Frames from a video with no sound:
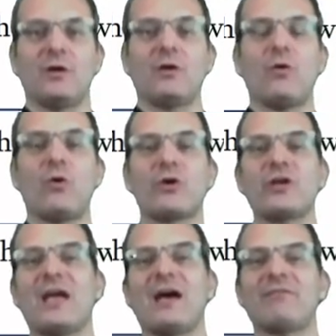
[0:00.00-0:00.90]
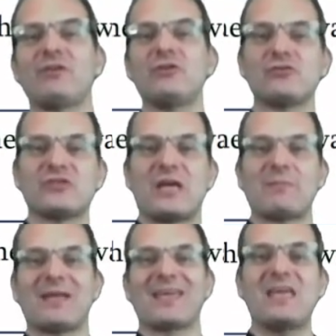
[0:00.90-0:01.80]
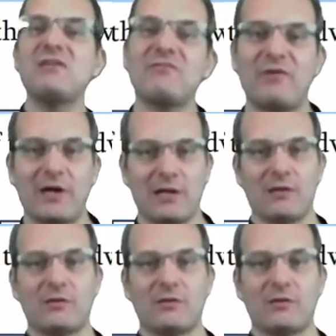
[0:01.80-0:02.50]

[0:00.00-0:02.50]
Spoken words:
Or you have a username and a key file.